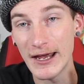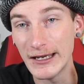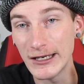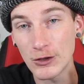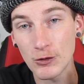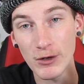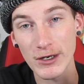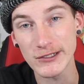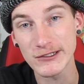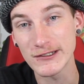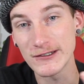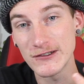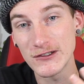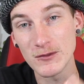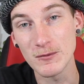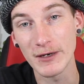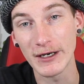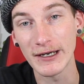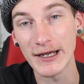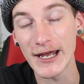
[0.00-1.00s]
Any questions
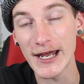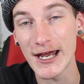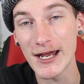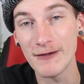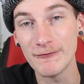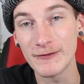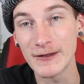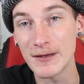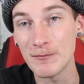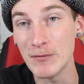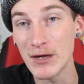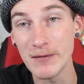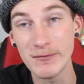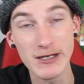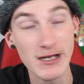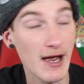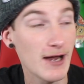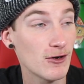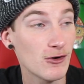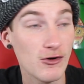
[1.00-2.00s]
you might have that
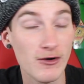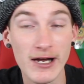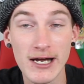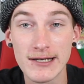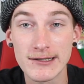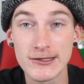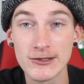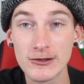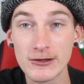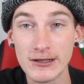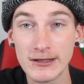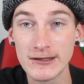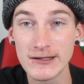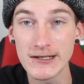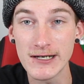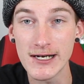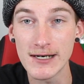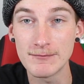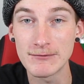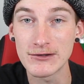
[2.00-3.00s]
maybe I don't answer in
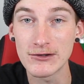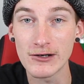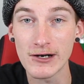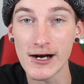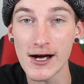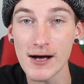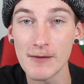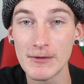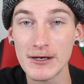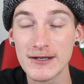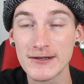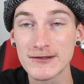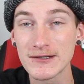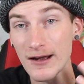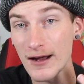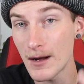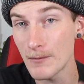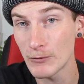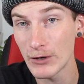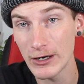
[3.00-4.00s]
DMs or comments,
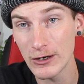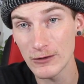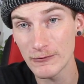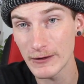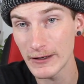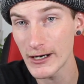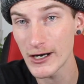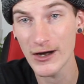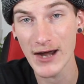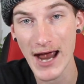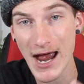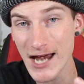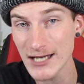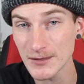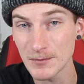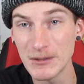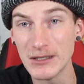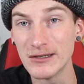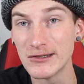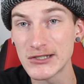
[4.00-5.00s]
come right over there,
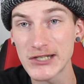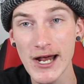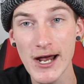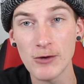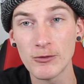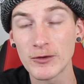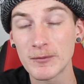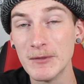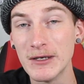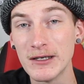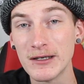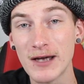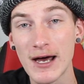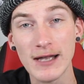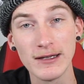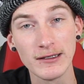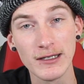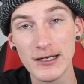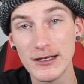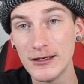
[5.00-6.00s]
ask me, chat with me.
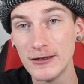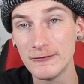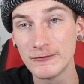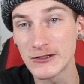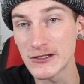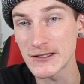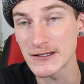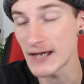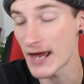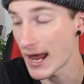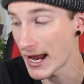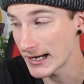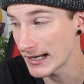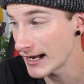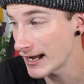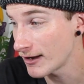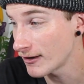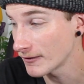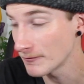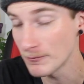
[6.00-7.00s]
I love just hanging
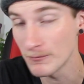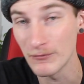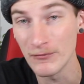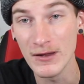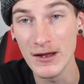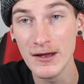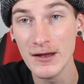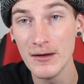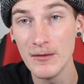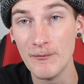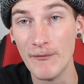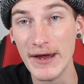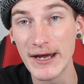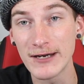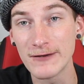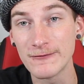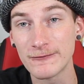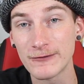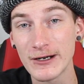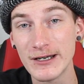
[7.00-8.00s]
out and
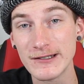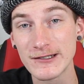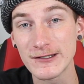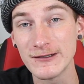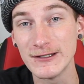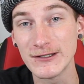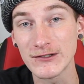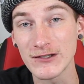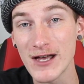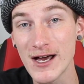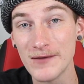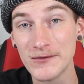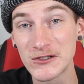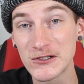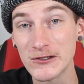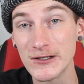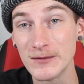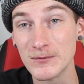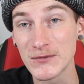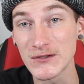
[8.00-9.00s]
making friends in these live
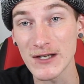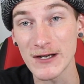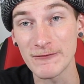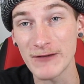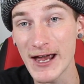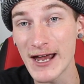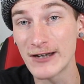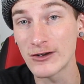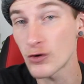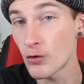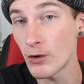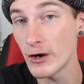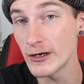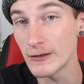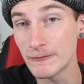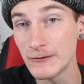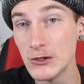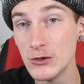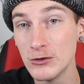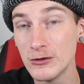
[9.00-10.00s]
streams. I've had quite
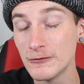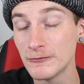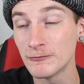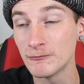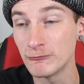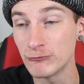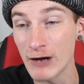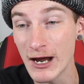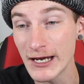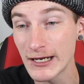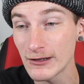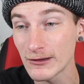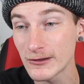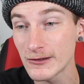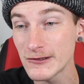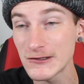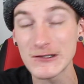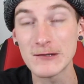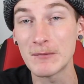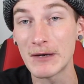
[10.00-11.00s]
a few of
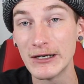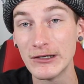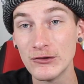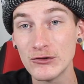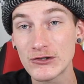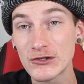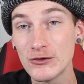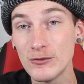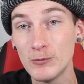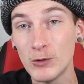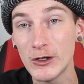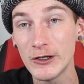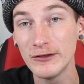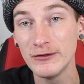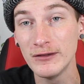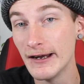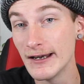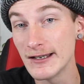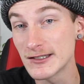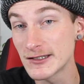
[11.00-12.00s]
regulars in my YouTube
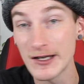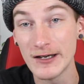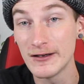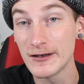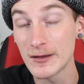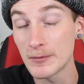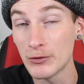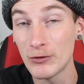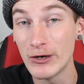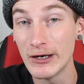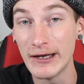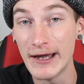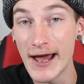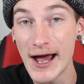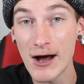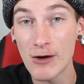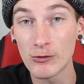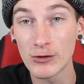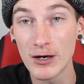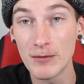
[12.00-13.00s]
one, and it's getting to the point
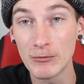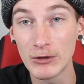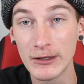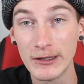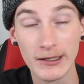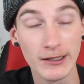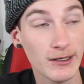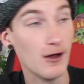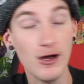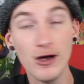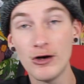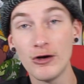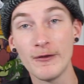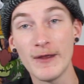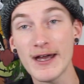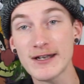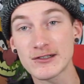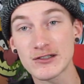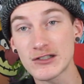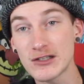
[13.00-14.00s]
now where I'm like, oh,
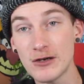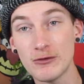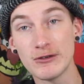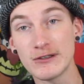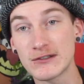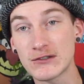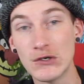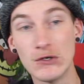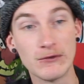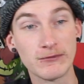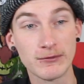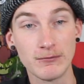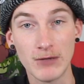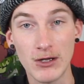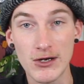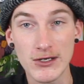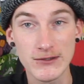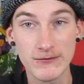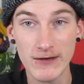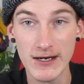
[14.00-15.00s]
that's so-and-so from
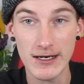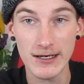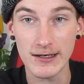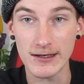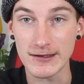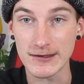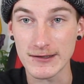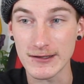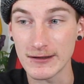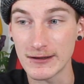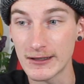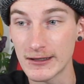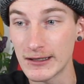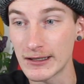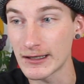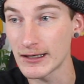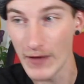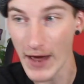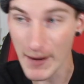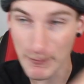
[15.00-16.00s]
Las Vegas, and
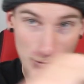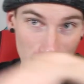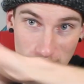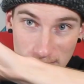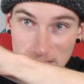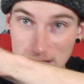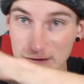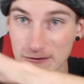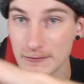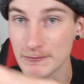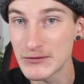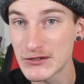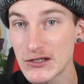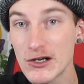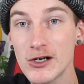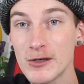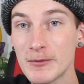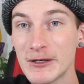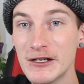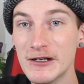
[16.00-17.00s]
like, that person's from
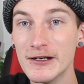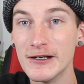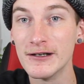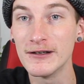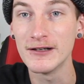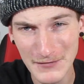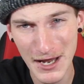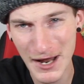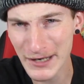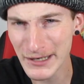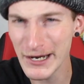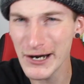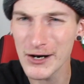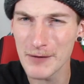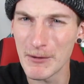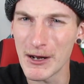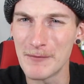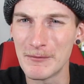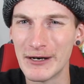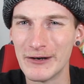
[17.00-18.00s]
Serbia. I care
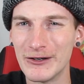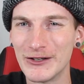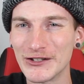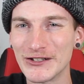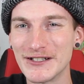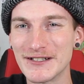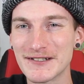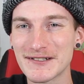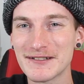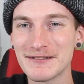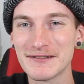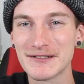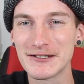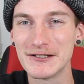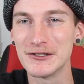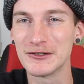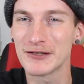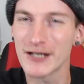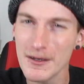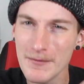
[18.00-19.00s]
about my audience,
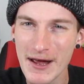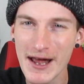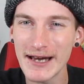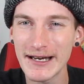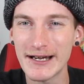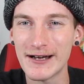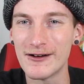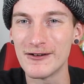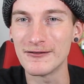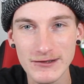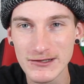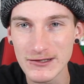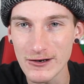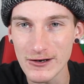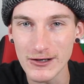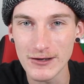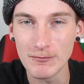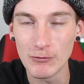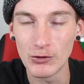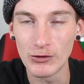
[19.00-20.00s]
so come hang out.
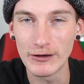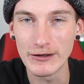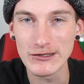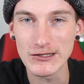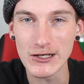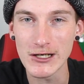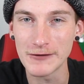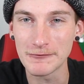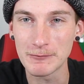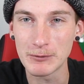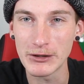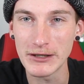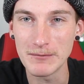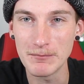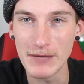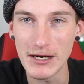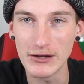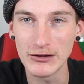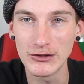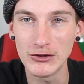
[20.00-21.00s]
Start your mornings off pretty
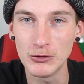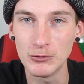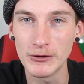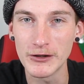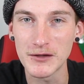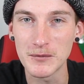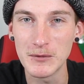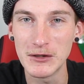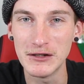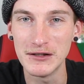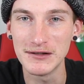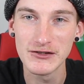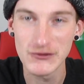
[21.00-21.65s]
mellow with me.